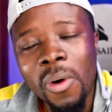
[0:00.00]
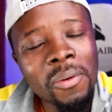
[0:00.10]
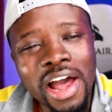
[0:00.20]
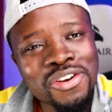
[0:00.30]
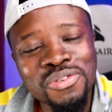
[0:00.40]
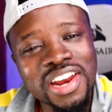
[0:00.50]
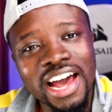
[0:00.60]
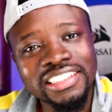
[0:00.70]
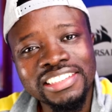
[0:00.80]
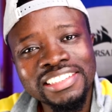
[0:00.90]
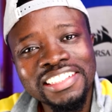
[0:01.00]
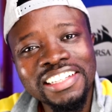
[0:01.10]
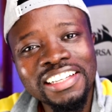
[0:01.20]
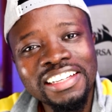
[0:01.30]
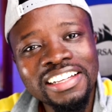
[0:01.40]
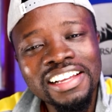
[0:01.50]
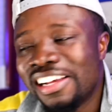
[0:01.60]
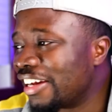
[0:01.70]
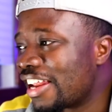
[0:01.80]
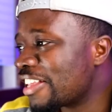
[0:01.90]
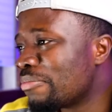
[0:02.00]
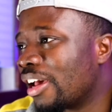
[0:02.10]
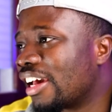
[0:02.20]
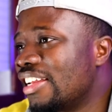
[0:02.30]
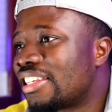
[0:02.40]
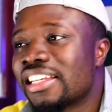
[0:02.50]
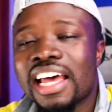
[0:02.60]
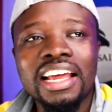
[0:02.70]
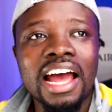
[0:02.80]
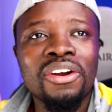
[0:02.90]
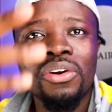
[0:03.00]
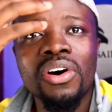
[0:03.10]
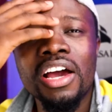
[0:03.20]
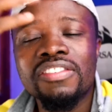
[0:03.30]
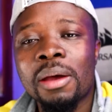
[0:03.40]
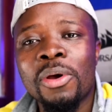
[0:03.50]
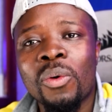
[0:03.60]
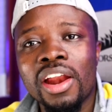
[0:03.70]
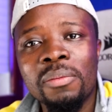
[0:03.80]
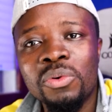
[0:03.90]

why do that? It doesn't make any sense. I don't know if I'm going to